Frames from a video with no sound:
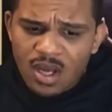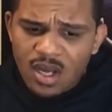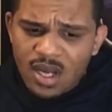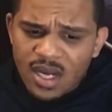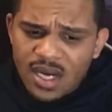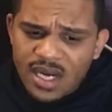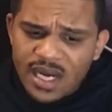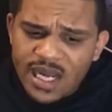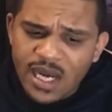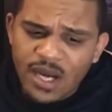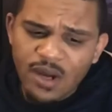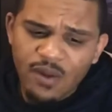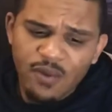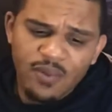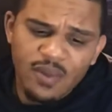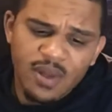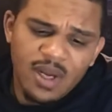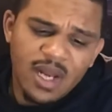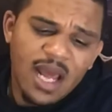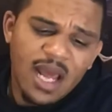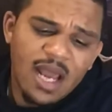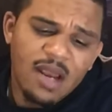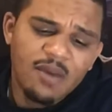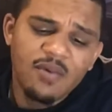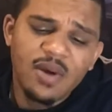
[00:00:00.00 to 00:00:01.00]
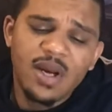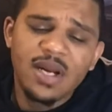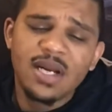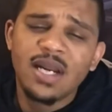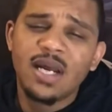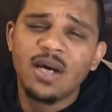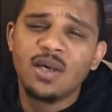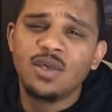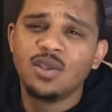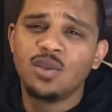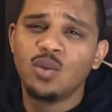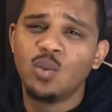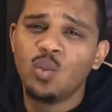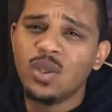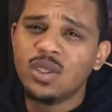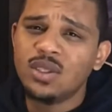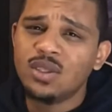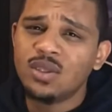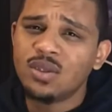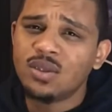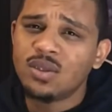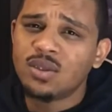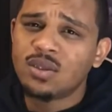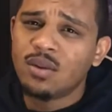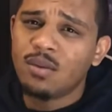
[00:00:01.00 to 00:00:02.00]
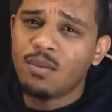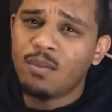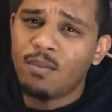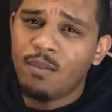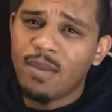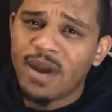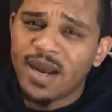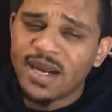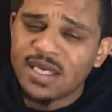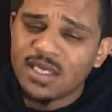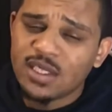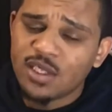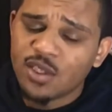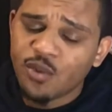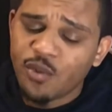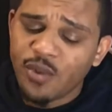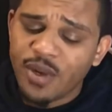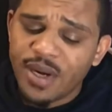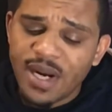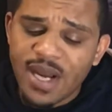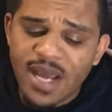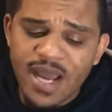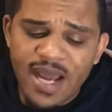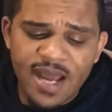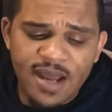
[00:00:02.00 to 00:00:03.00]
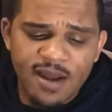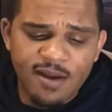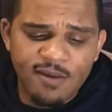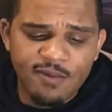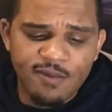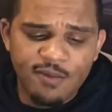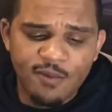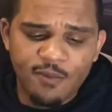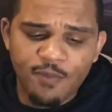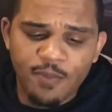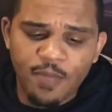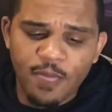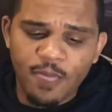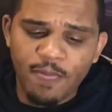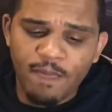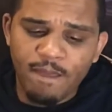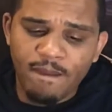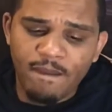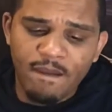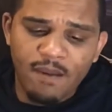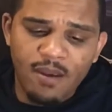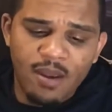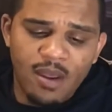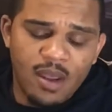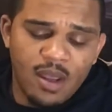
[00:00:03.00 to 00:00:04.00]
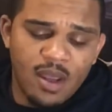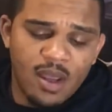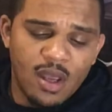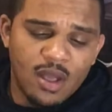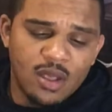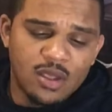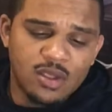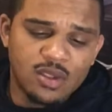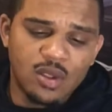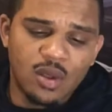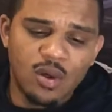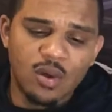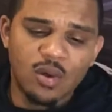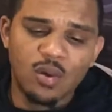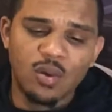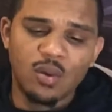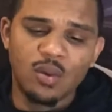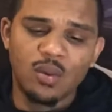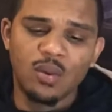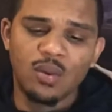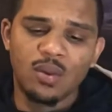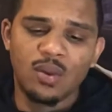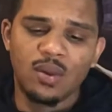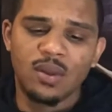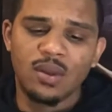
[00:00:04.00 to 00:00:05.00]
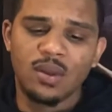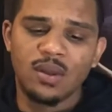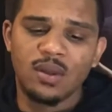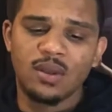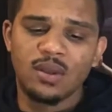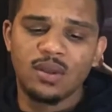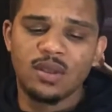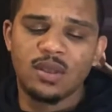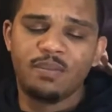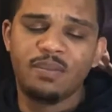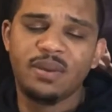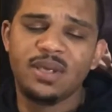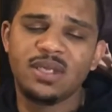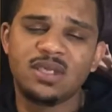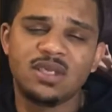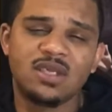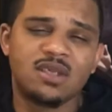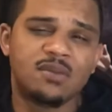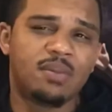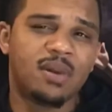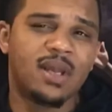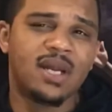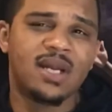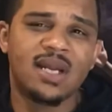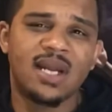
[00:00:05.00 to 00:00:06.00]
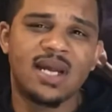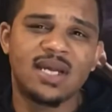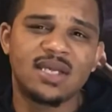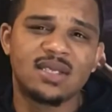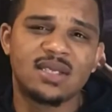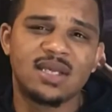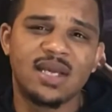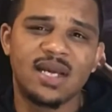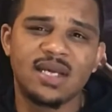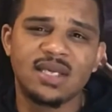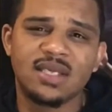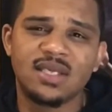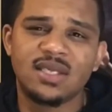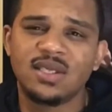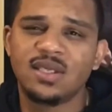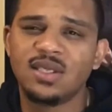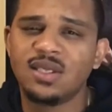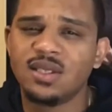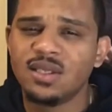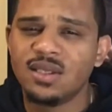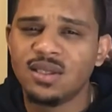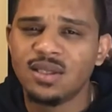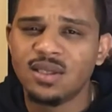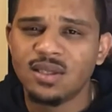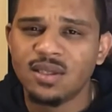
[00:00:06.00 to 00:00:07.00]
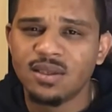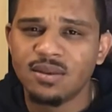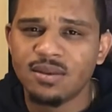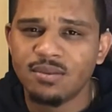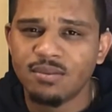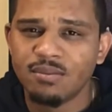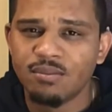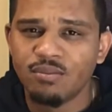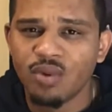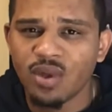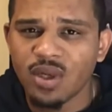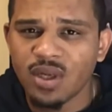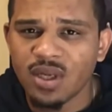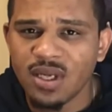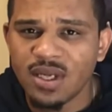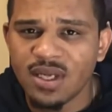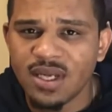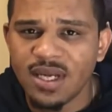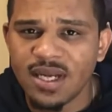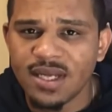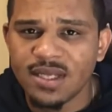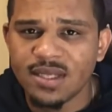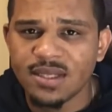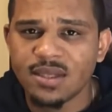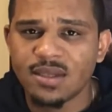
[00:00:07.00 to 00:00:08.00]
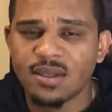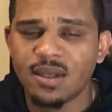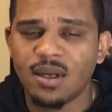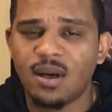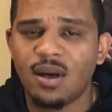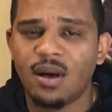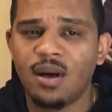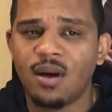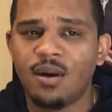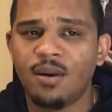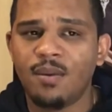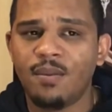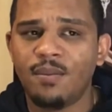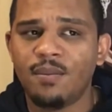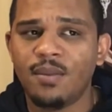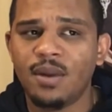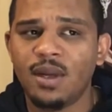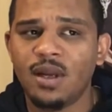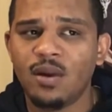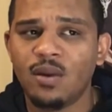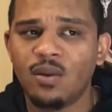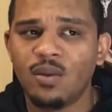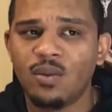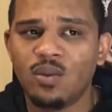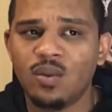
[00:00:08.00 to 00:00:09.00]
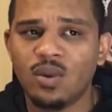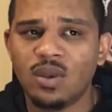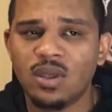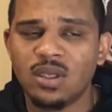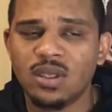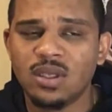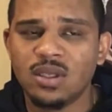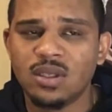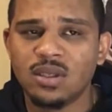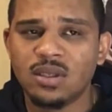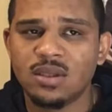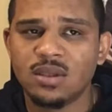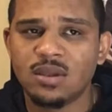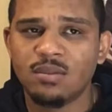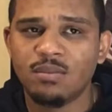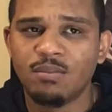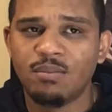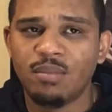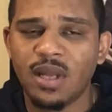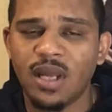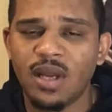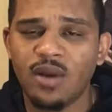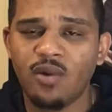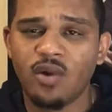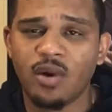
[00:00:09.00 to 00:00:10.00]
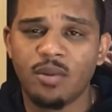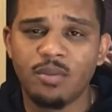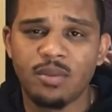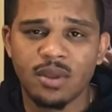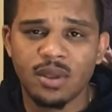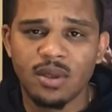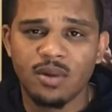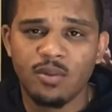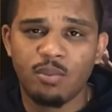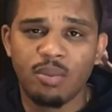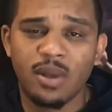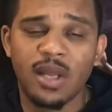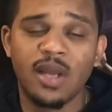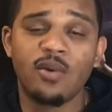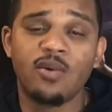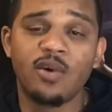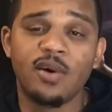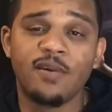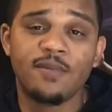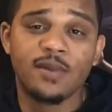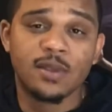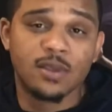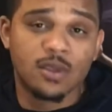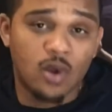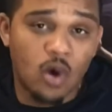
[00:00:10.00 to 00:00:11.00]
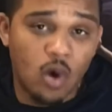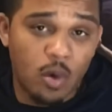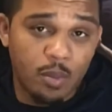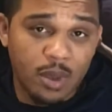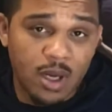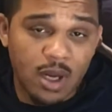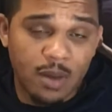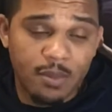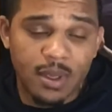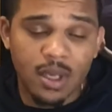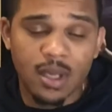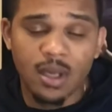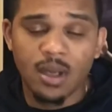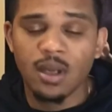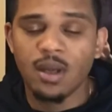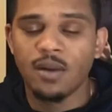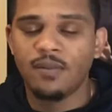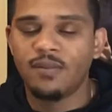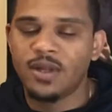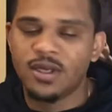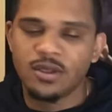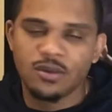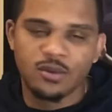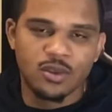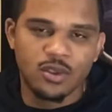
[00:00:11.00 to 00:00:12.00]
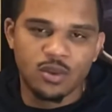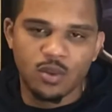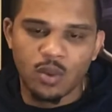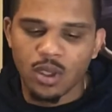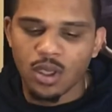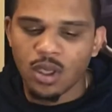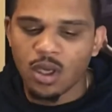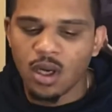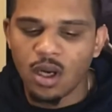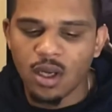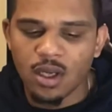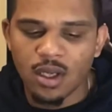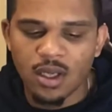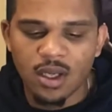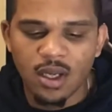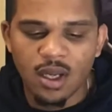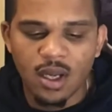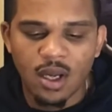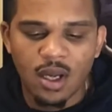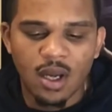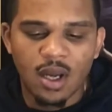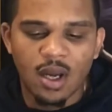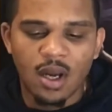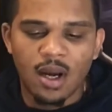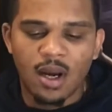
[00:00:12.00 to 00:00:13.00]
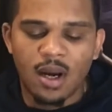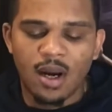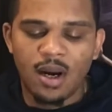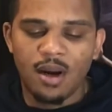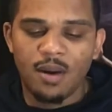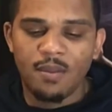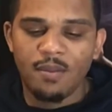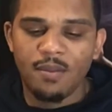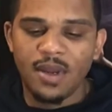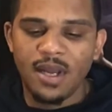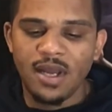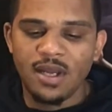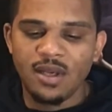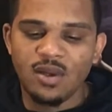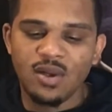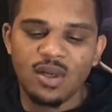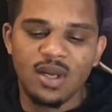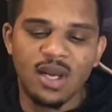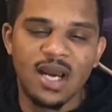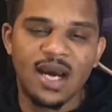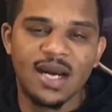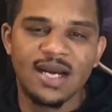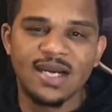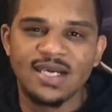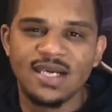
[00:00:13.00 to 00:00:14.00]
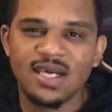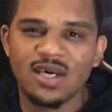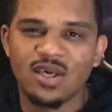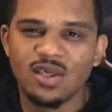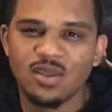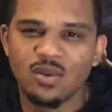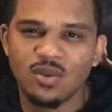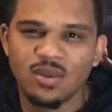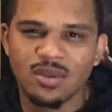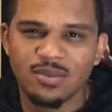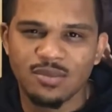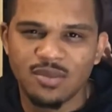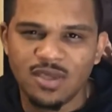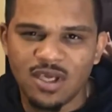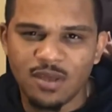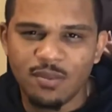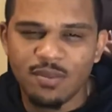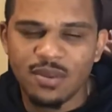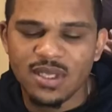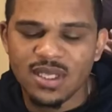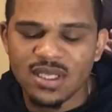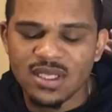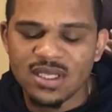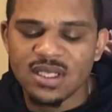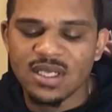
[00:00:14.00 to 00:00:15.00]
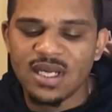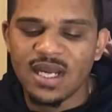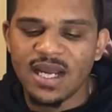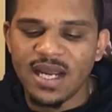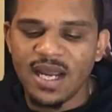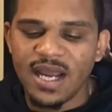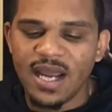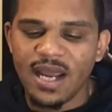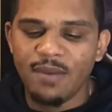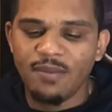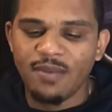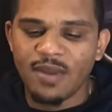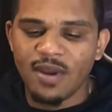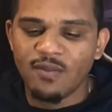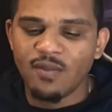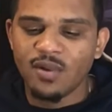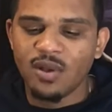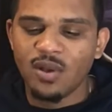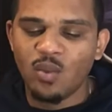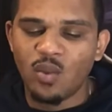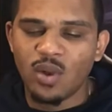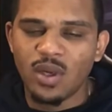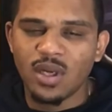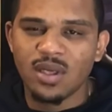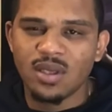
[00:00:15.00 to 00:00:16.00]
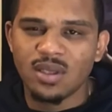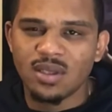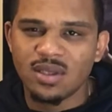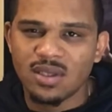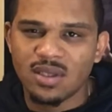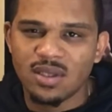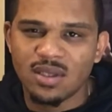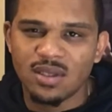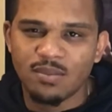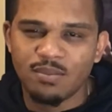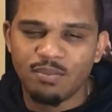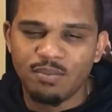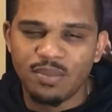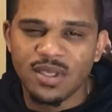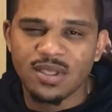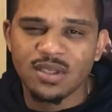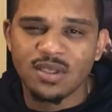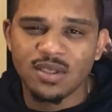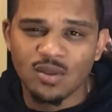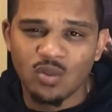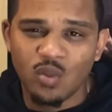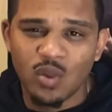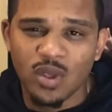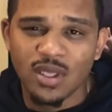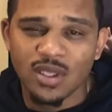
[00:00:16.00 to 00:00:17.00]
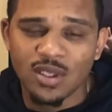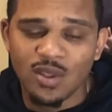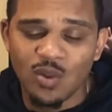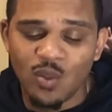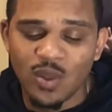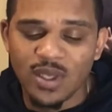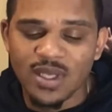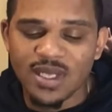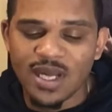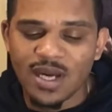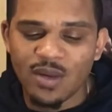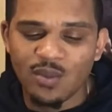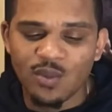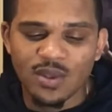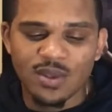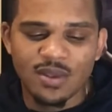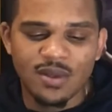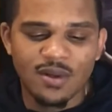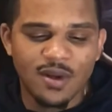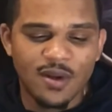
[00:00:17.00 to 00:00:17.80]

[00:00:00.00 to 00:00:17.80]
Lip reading: Now, the line right now is Wizards -3.5. So the Pistons played last night to the Brooklyn Nets. It was Blake Griffin's homecoming. That's what you want to call it. And you can kind of tell there was some chippiness in that game. The Pistons wanted to win that one.